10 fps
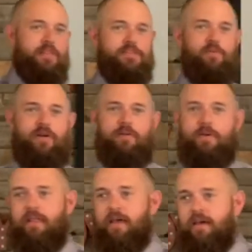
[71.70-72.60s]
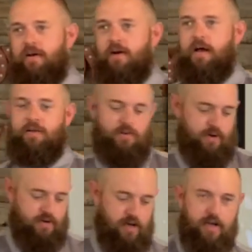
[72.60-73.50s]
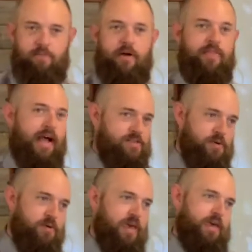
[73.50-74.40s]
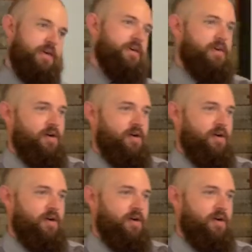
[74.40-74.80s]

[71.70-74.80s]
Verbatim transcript: in this morning and be like, oh, I don't know what you're talking about. And that's okay.